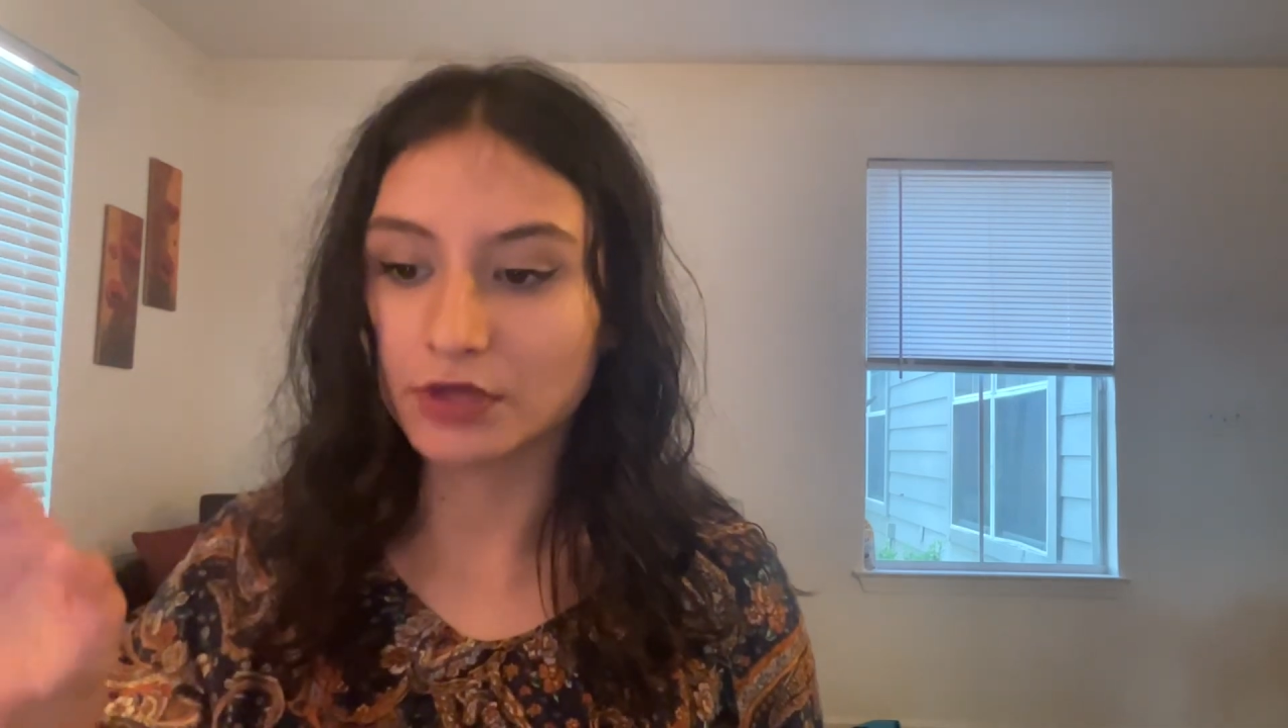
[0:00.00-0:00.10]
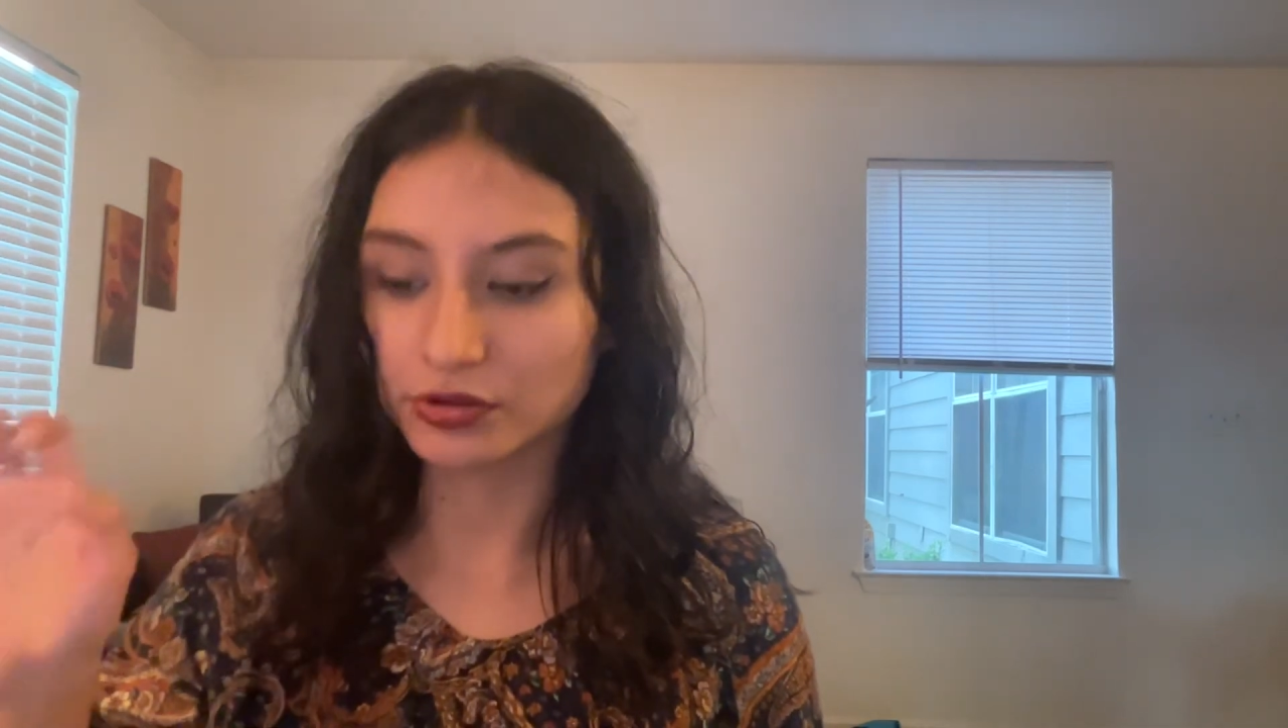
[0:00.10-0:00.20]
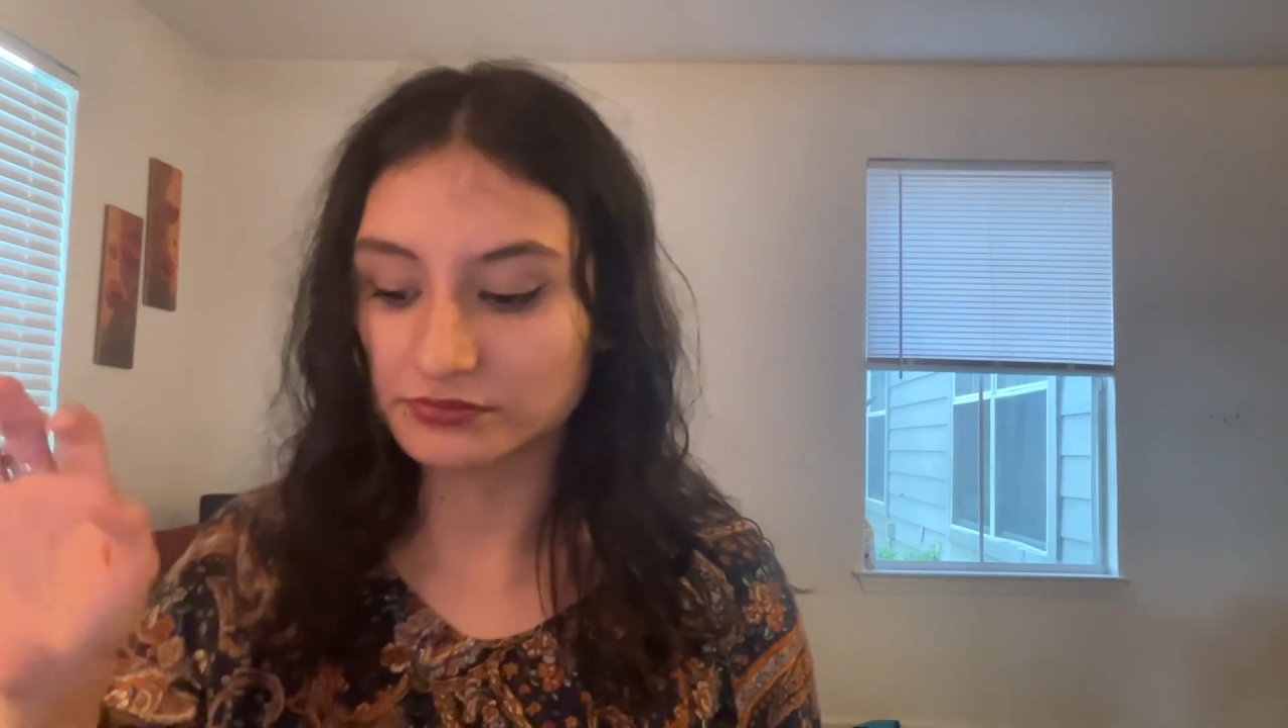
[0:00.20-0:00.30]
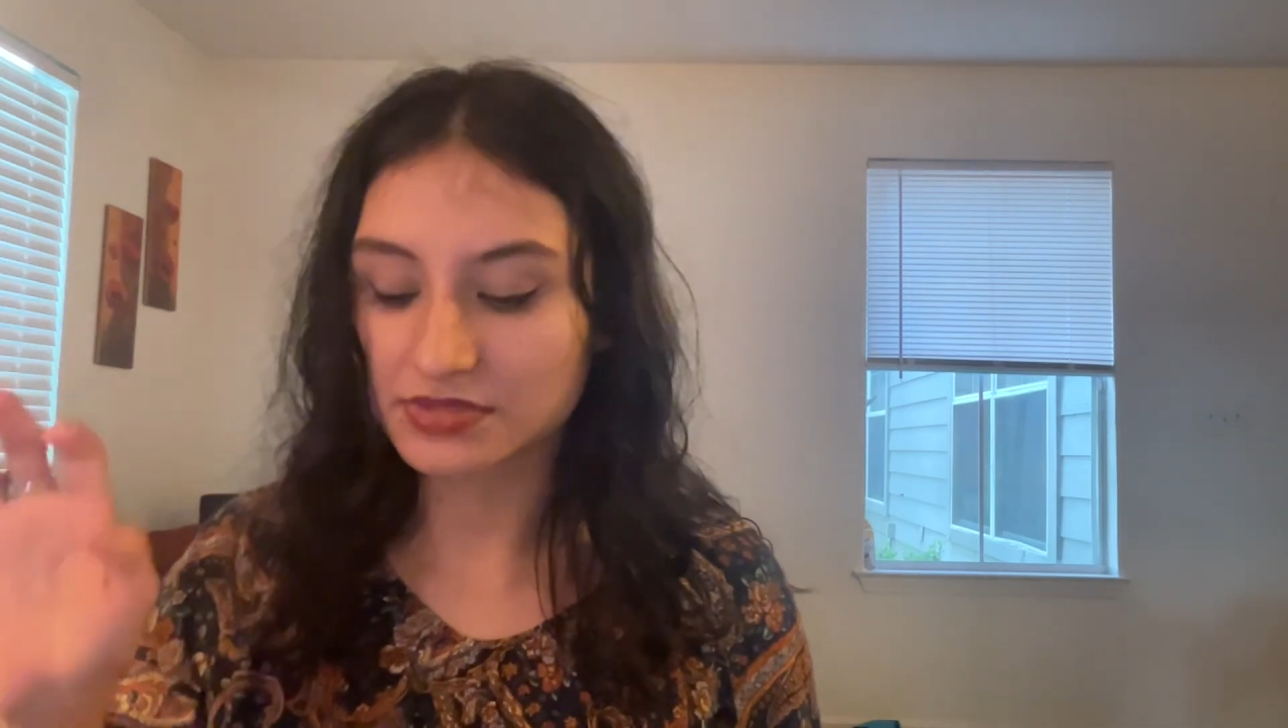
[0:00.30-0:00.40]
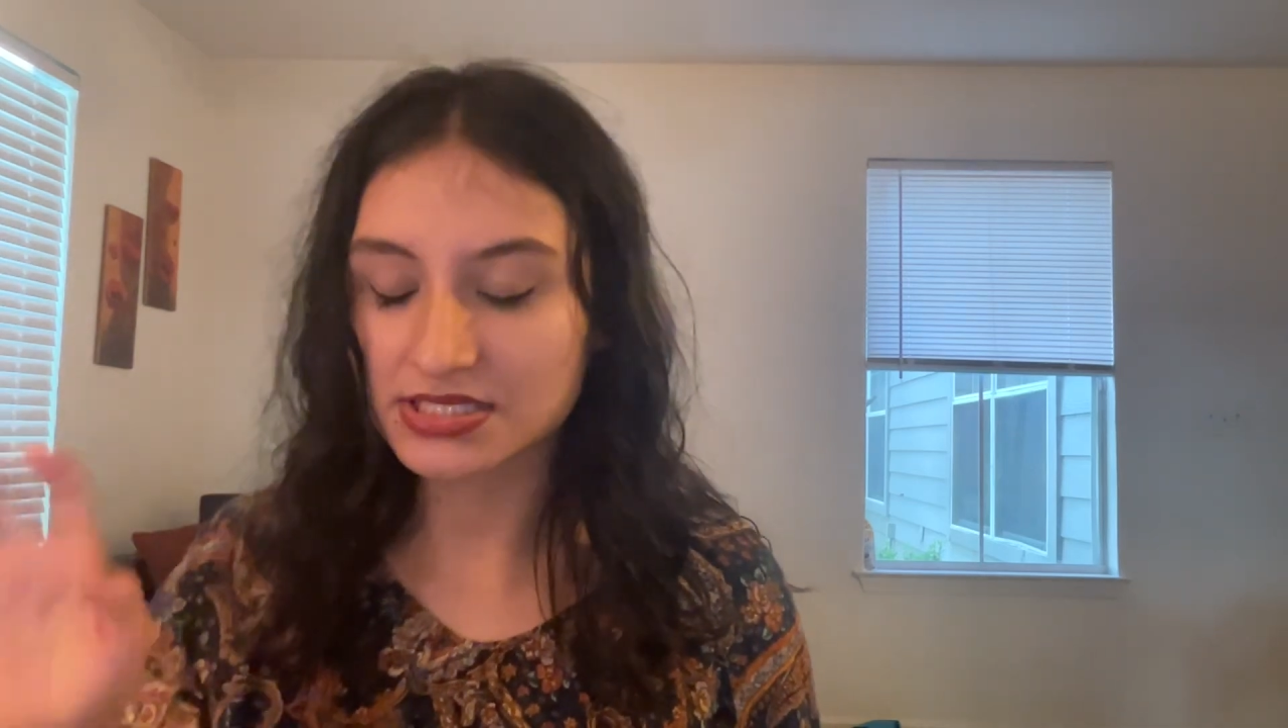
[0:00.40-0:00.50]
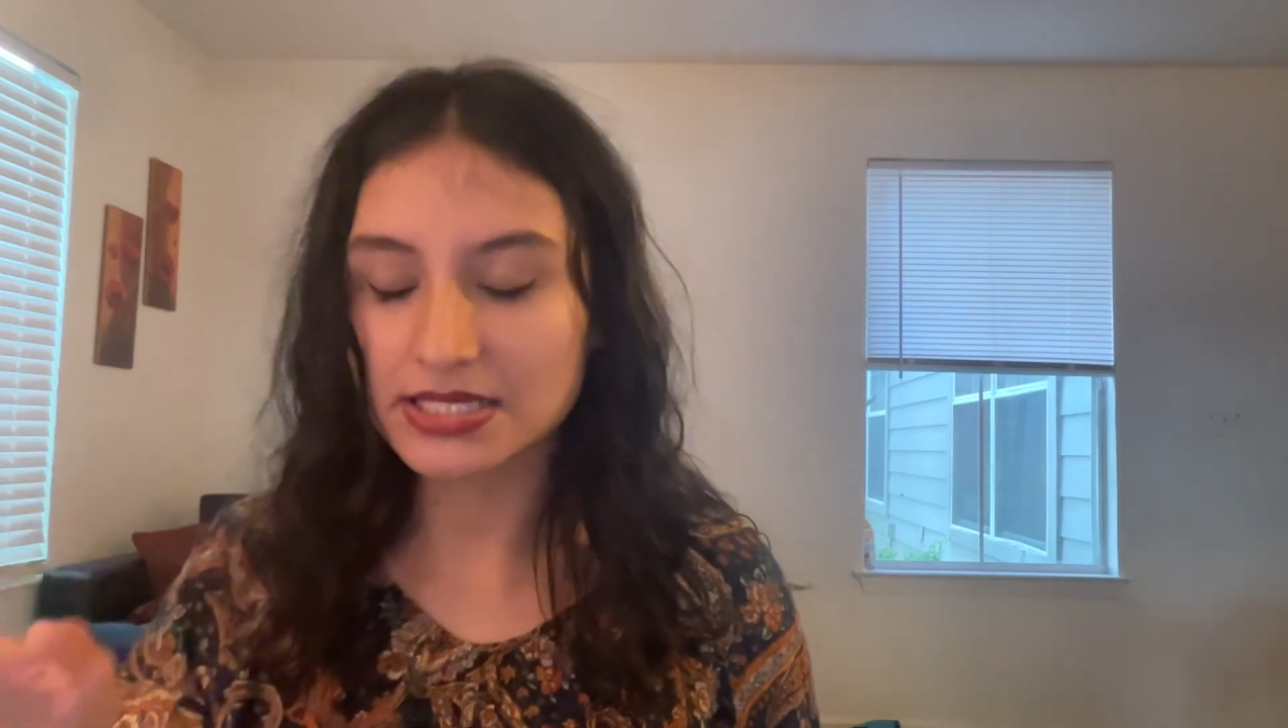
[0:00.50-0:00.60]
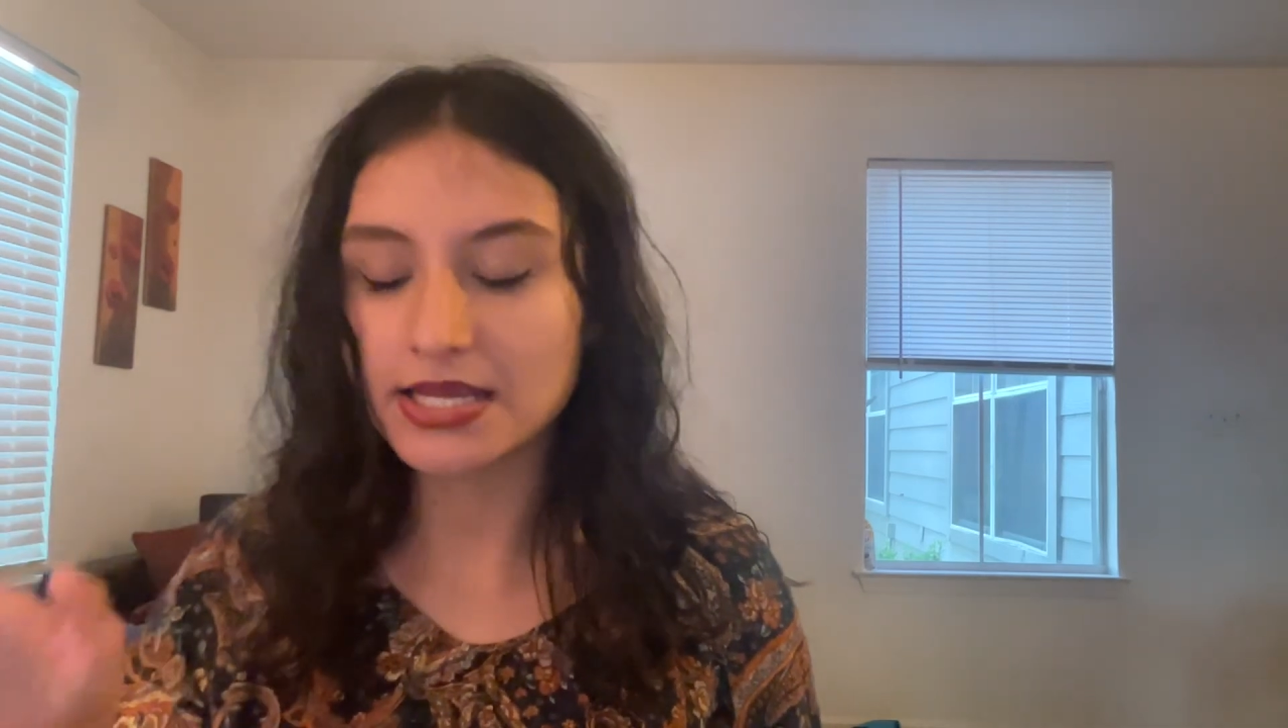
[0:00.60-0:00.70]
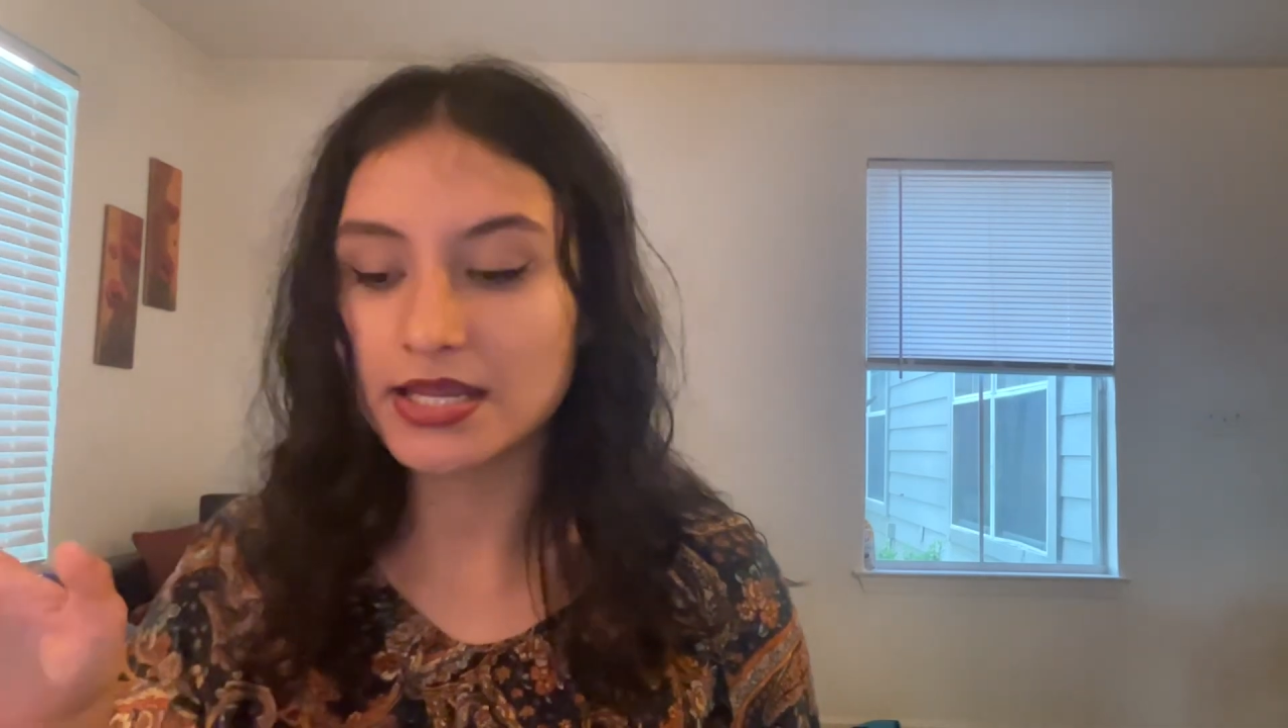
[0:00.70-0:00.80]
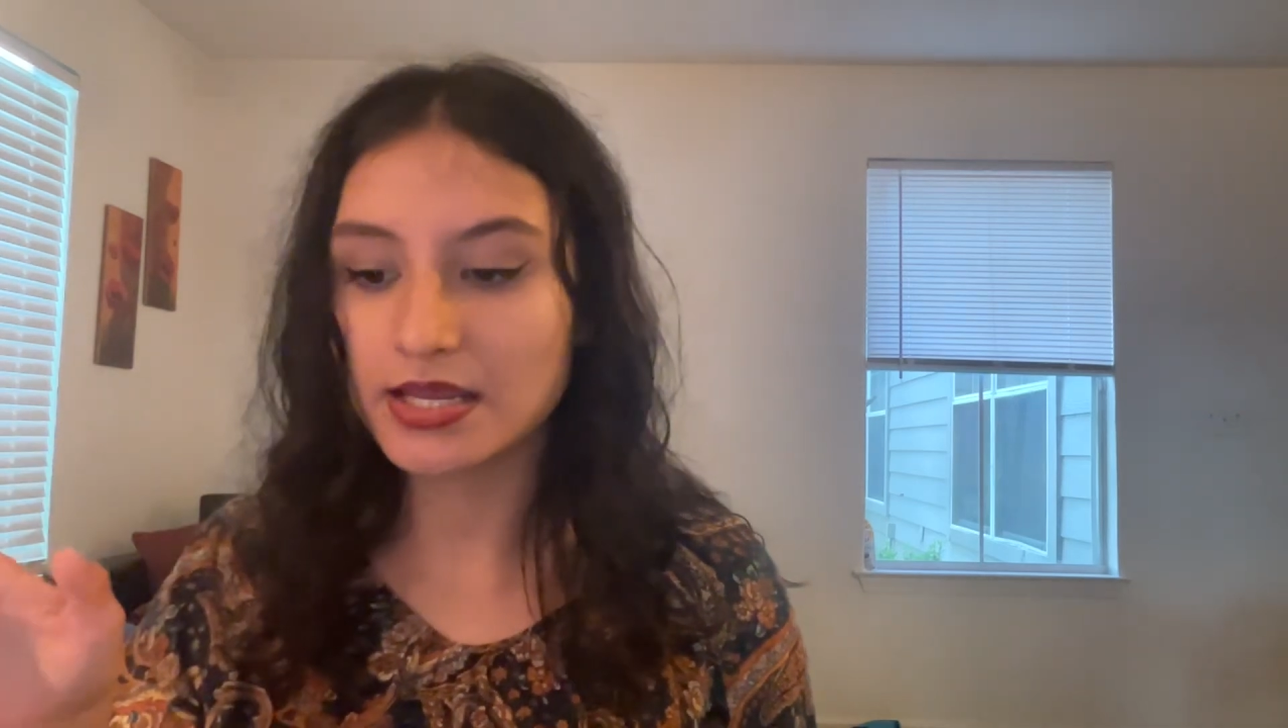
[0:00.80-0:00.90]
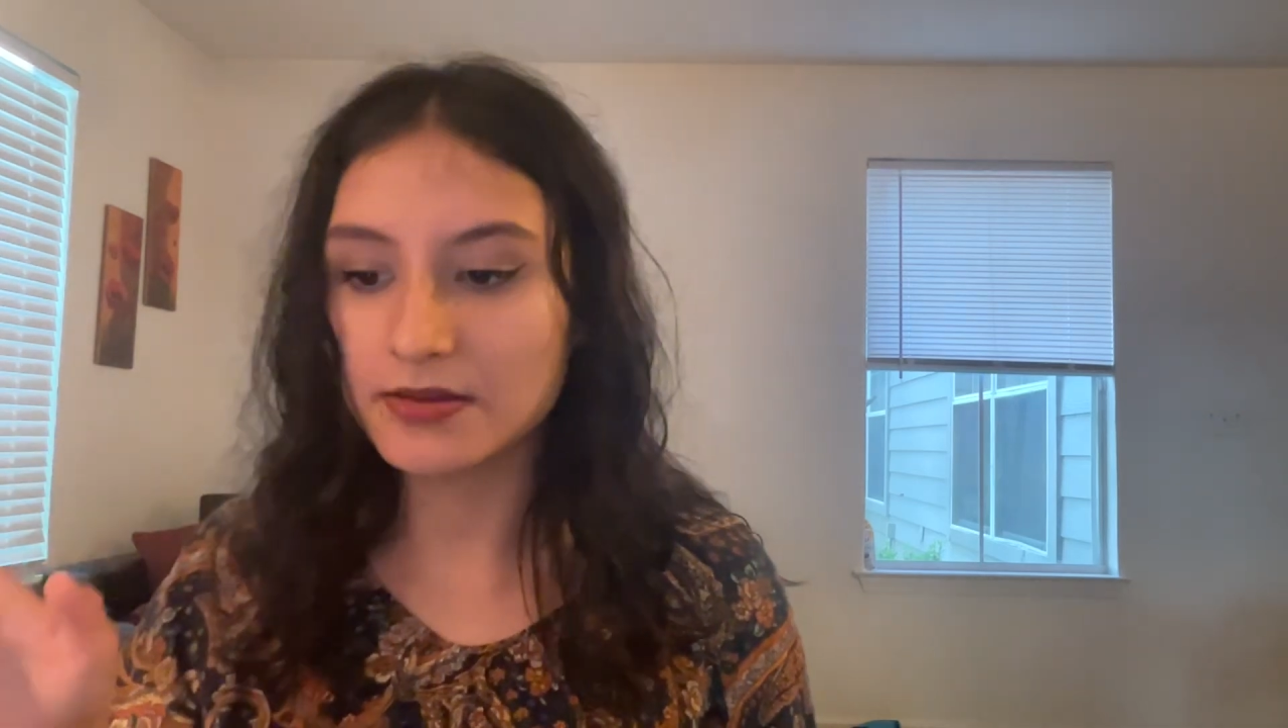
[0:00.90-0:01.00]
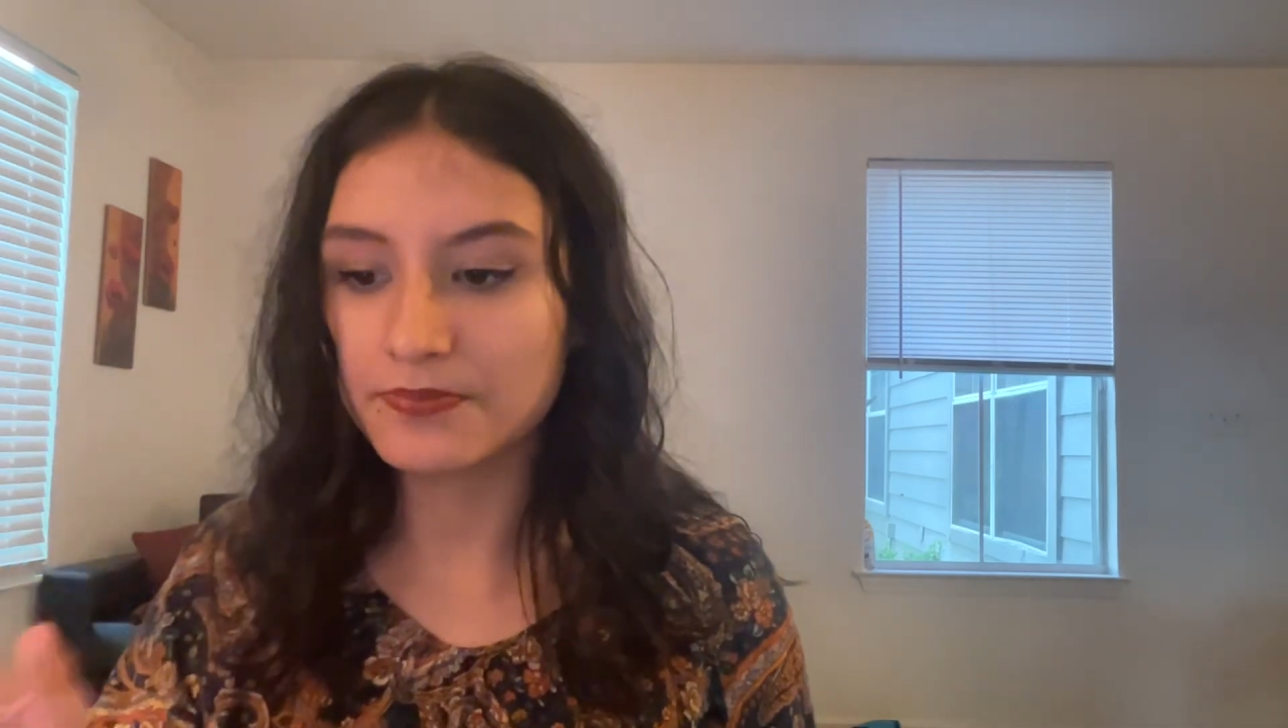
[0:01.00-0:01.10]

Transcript: or C,